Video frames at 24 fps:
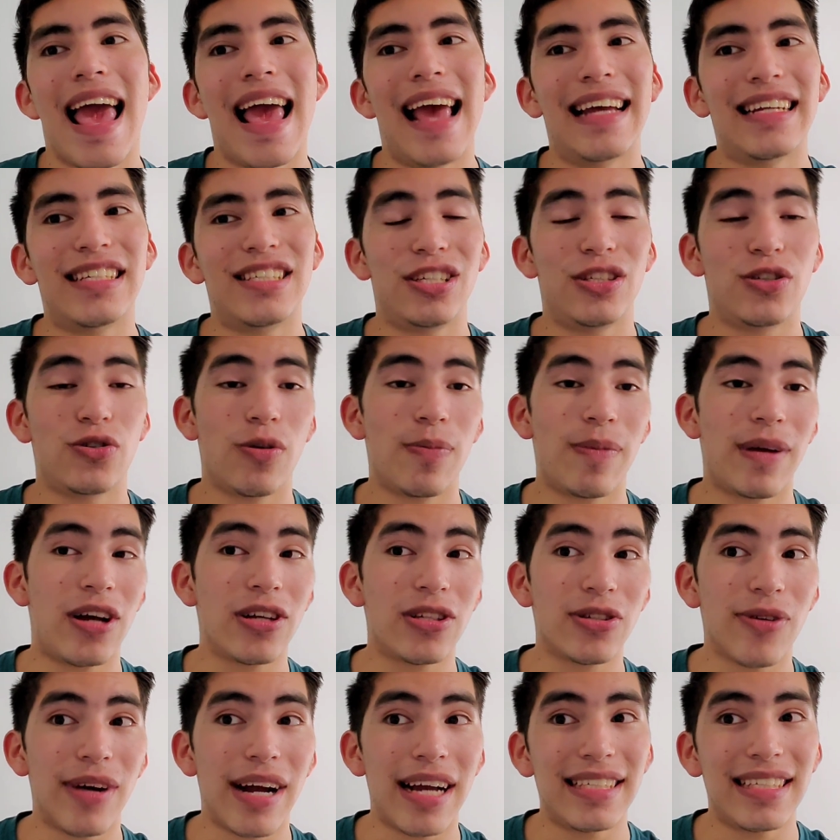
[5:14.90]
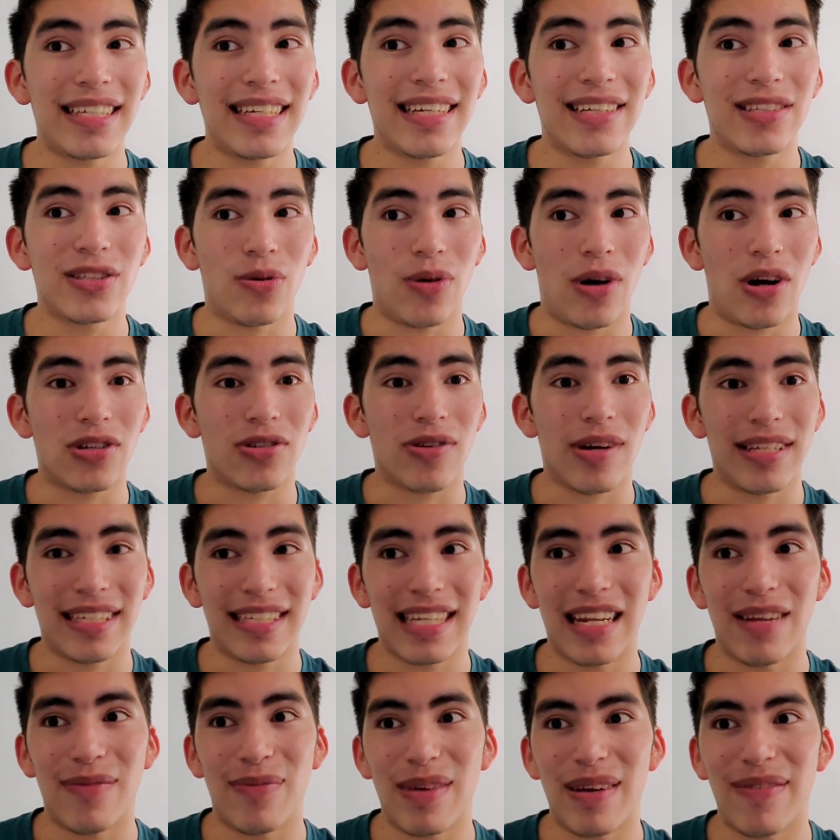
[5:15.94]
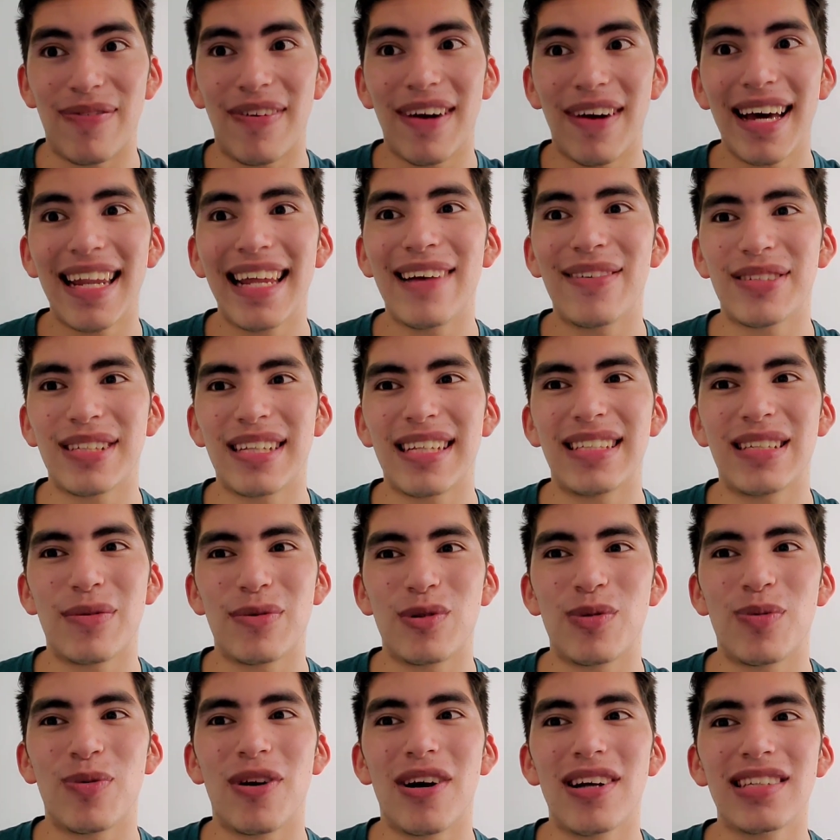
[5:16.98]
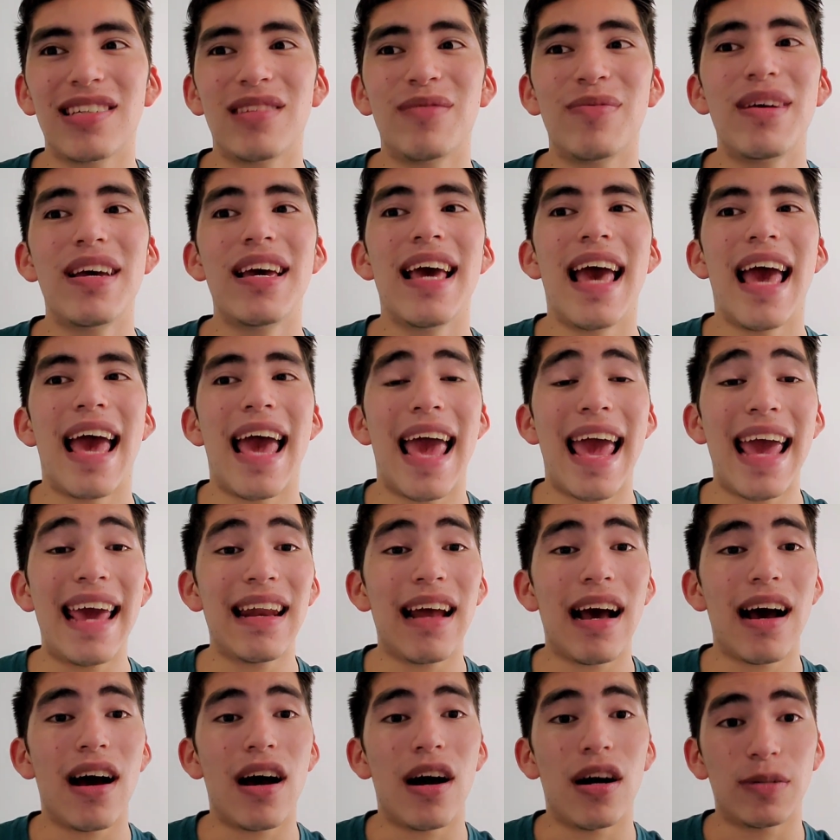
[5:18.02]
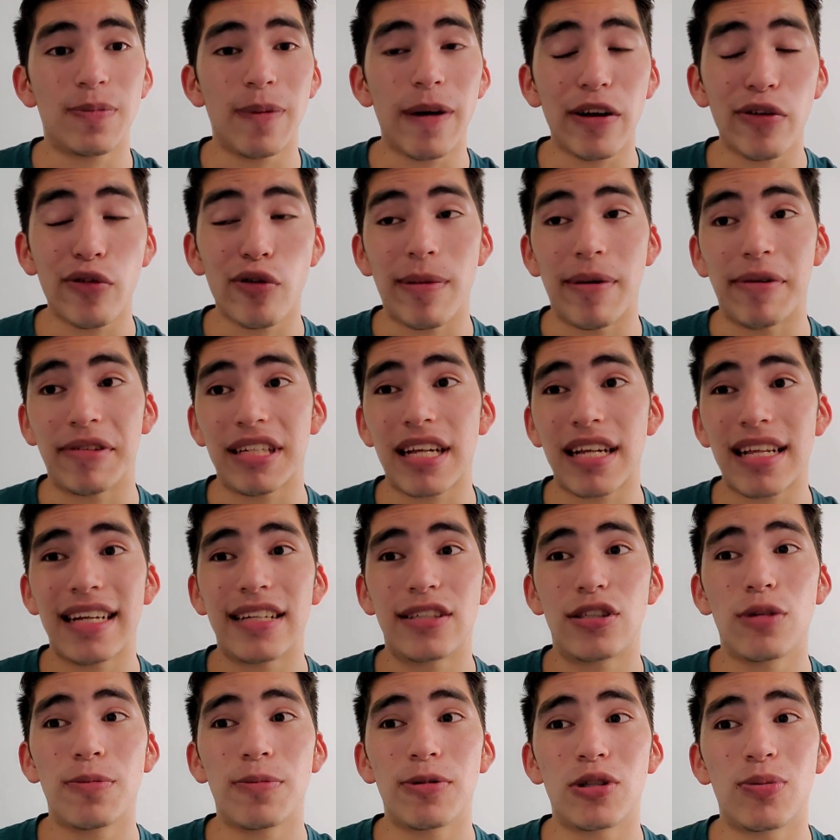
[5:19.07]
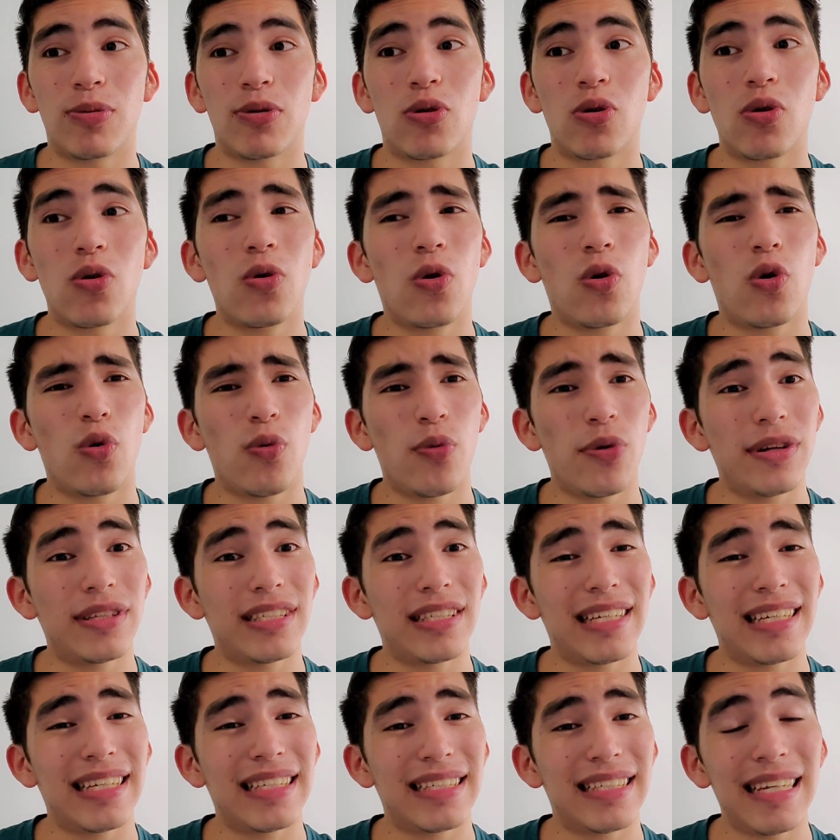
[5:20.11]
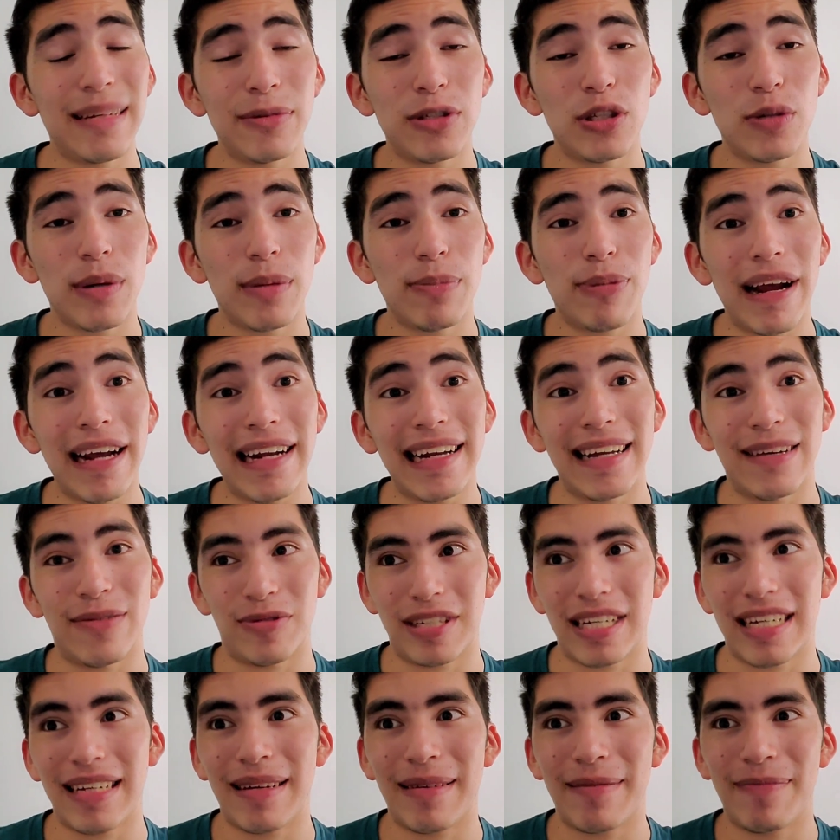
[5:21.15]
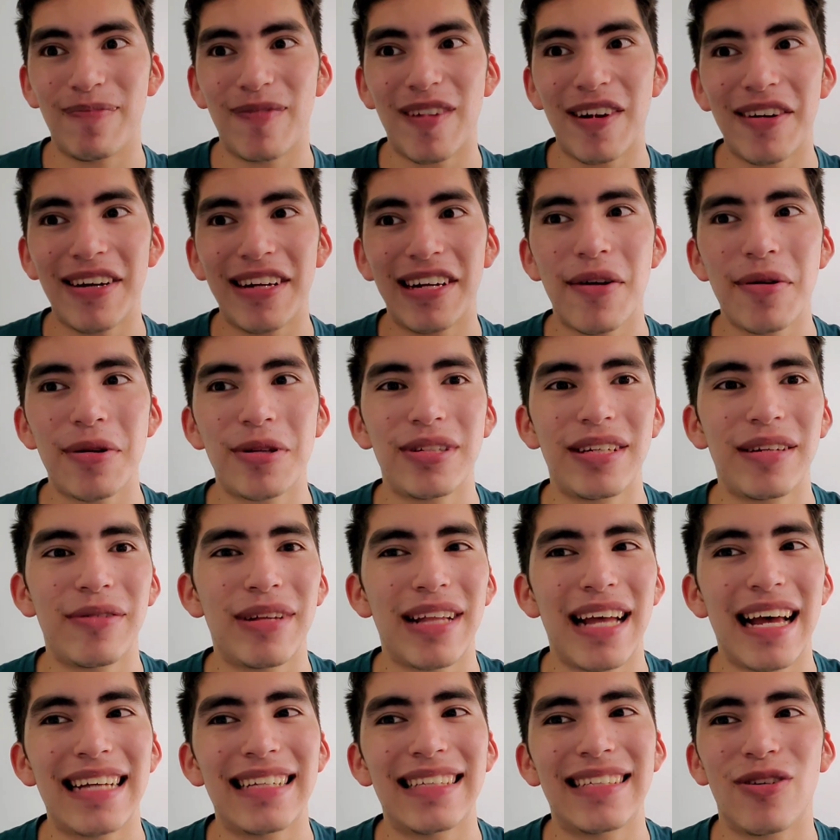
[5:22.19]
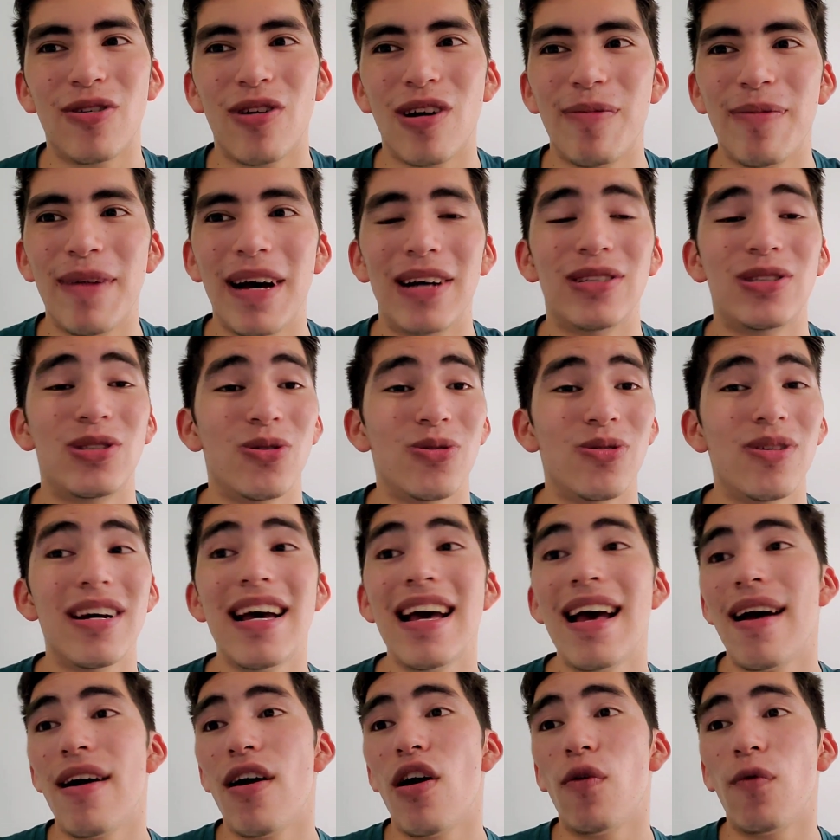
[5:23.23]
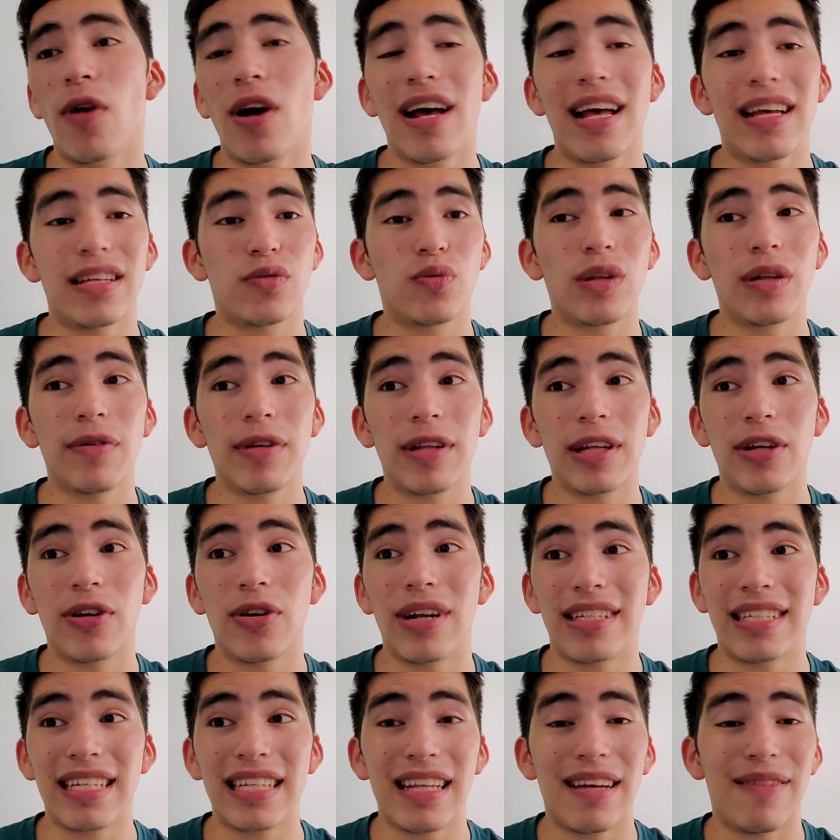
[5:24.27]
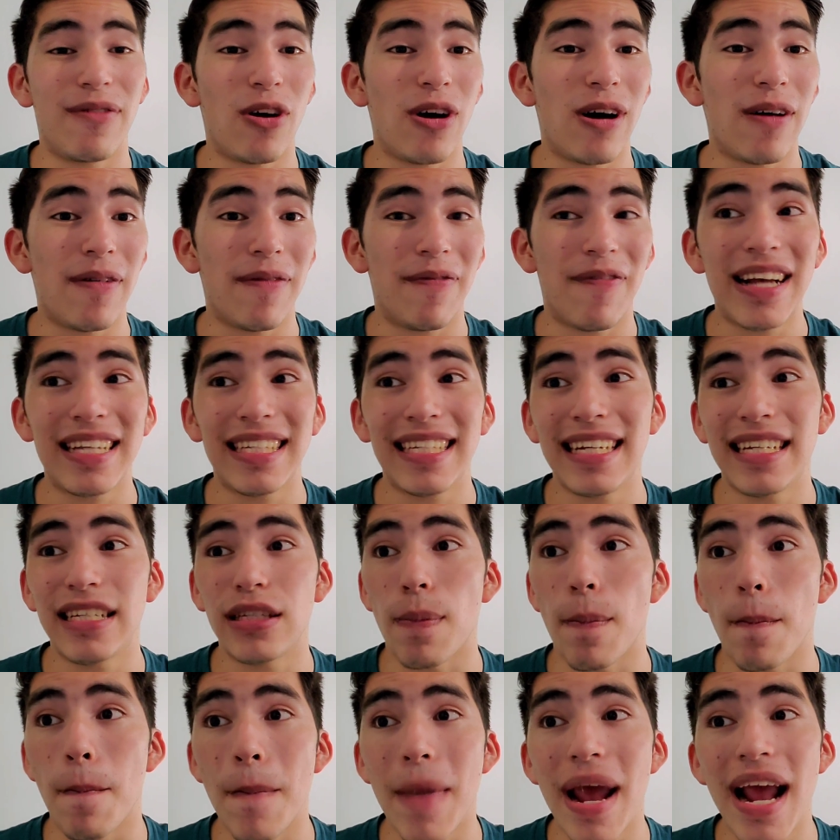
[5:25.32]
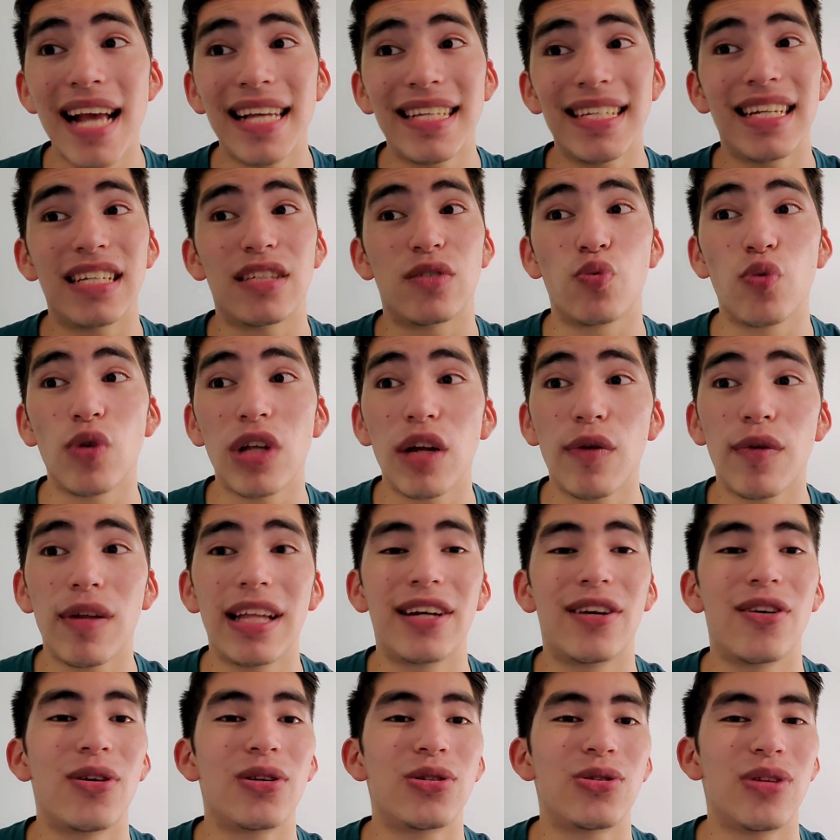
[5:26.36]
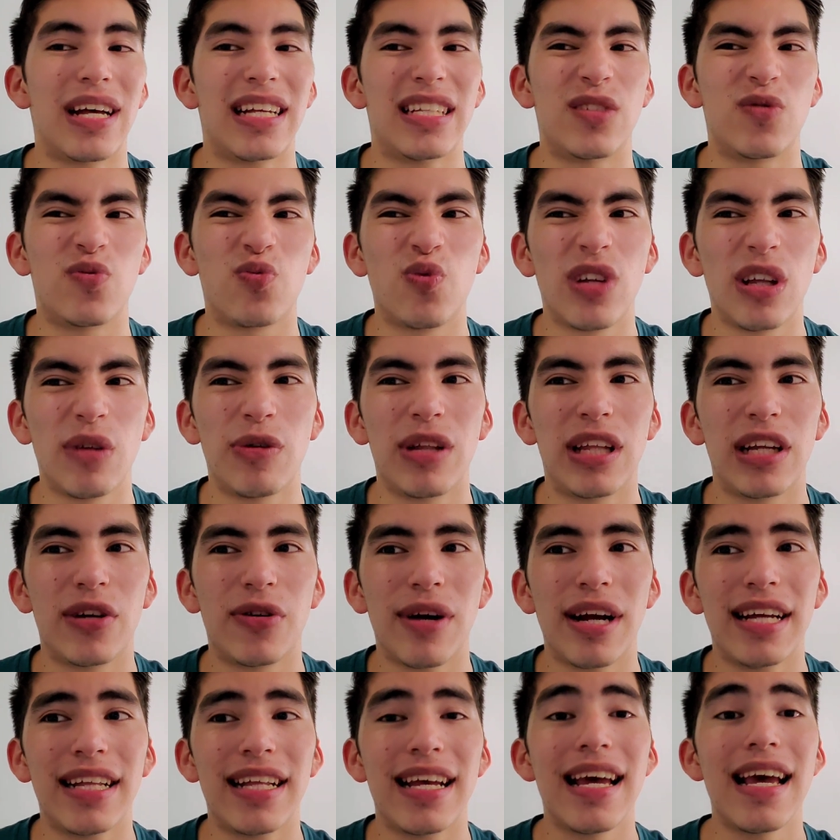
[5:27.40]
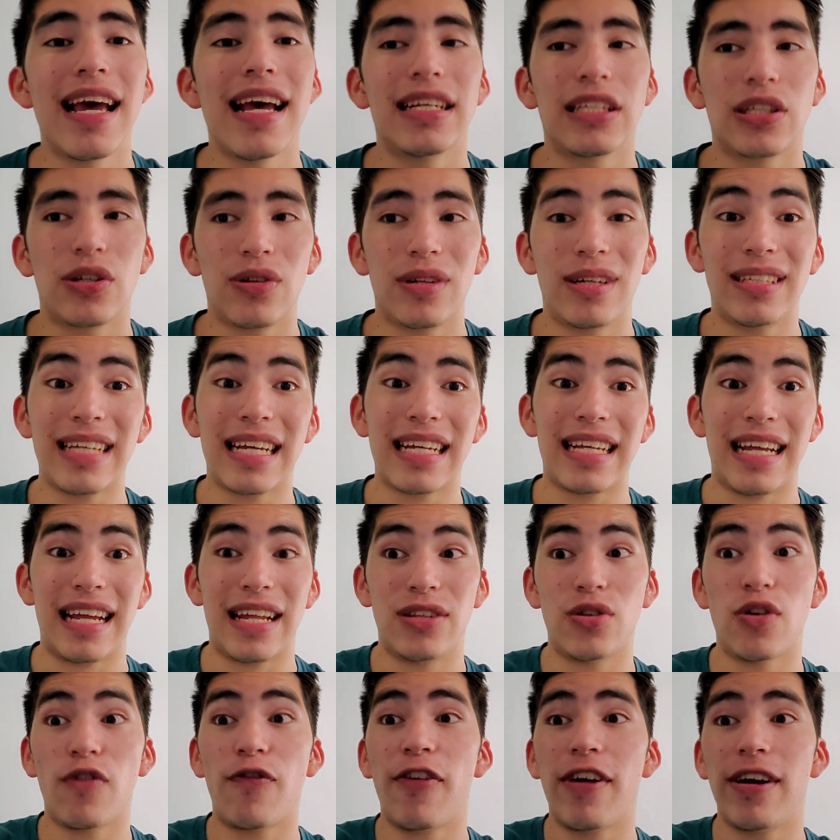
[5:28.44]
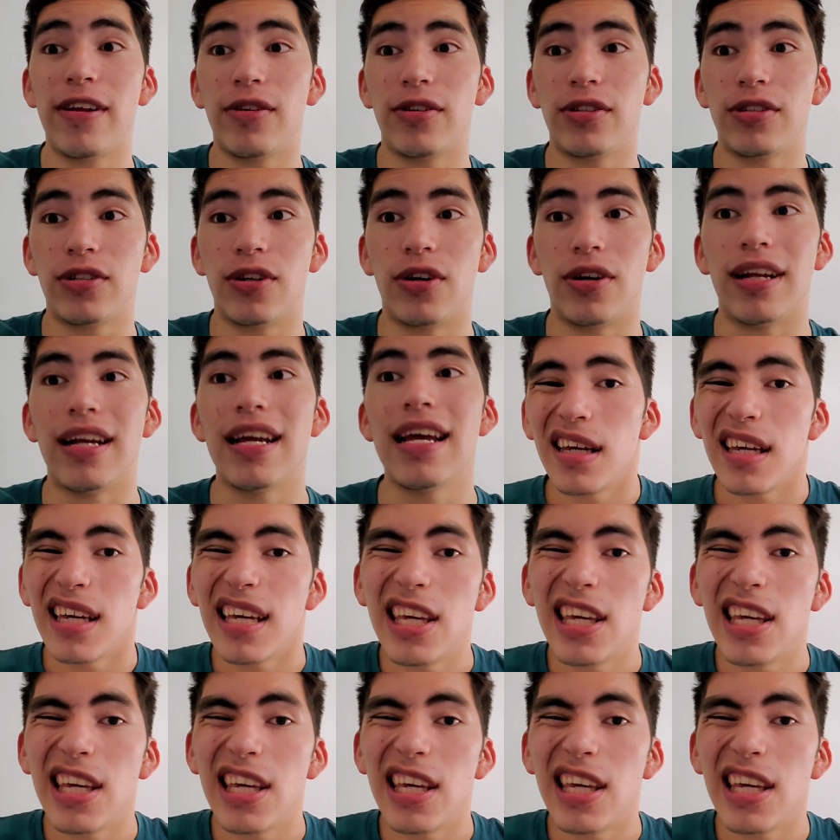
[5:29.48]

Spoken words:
And she's joined by Oscar Isaac. So Oscar Isaac is going to be fighting, which seems super awesome. And Spider-Woman, which I think is super, super cool, who is seems to be pregnant, which I am very curious to see what that's all about. So overall, that's really, really good. It said that fight scene is amazing. It's really, really good. So that's really, really great. So he said it so far looks good.